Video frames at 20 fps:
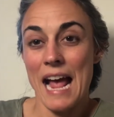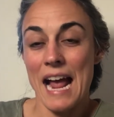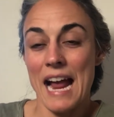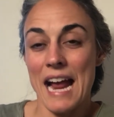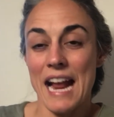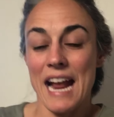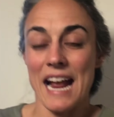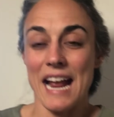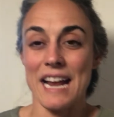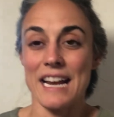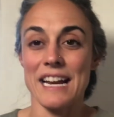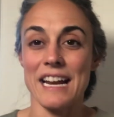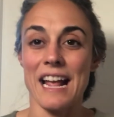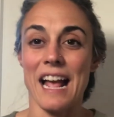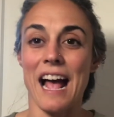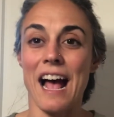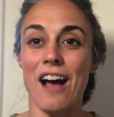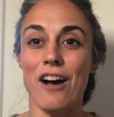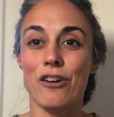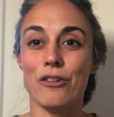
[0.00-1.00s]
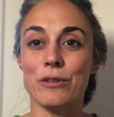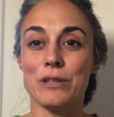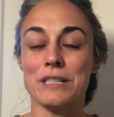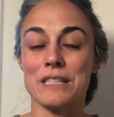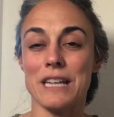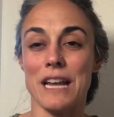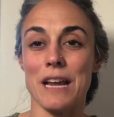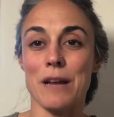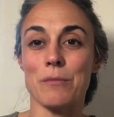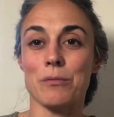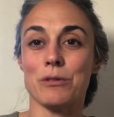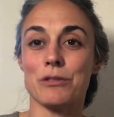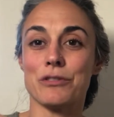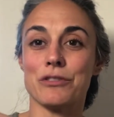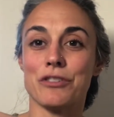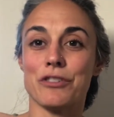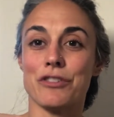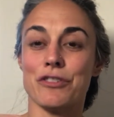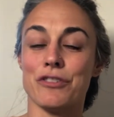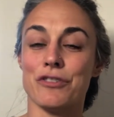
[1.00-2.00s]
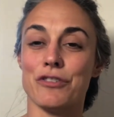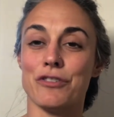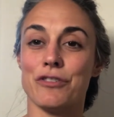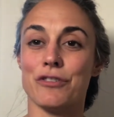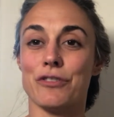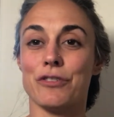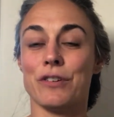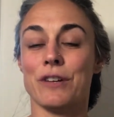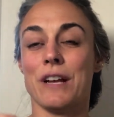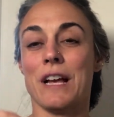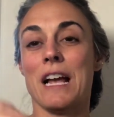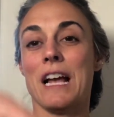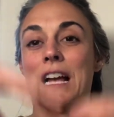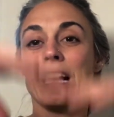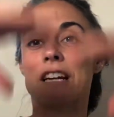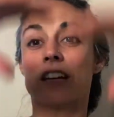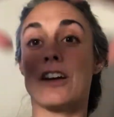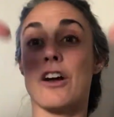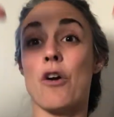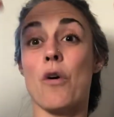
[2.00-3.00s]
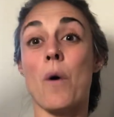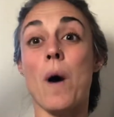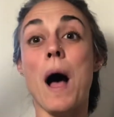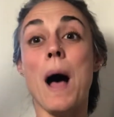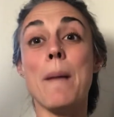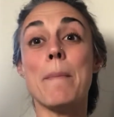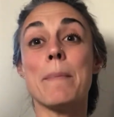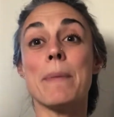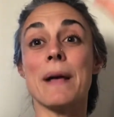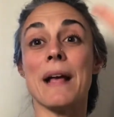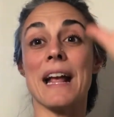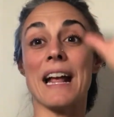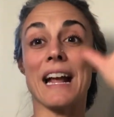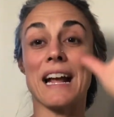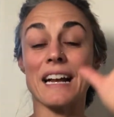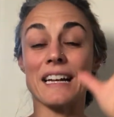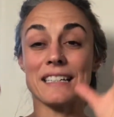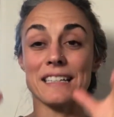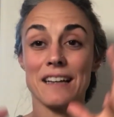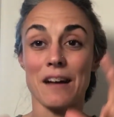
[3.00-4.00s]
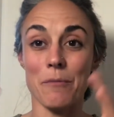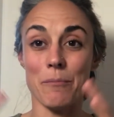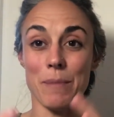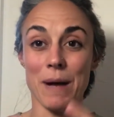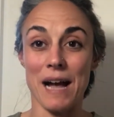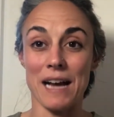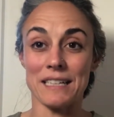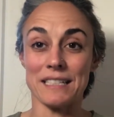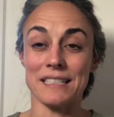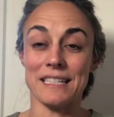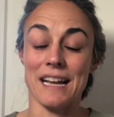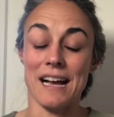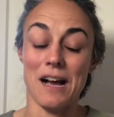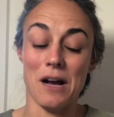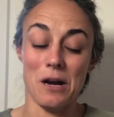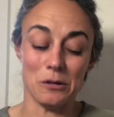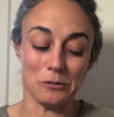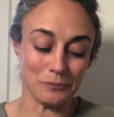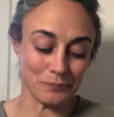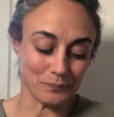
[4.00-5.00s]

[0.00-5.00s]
and how it's able to go up and come back down.